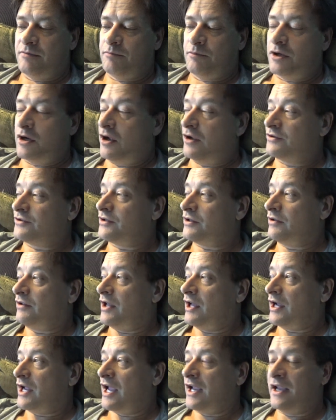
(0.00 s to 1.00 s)
But also,
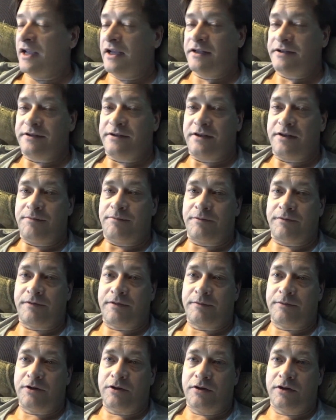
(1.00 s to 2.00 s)
like, I can't sleep if
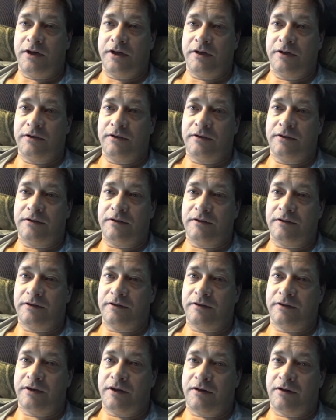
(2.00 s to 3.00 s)
I'm dirty
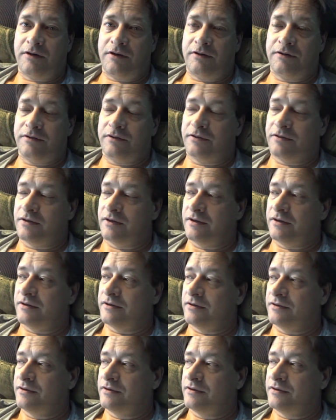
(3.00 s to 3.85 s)
at all. I'm like,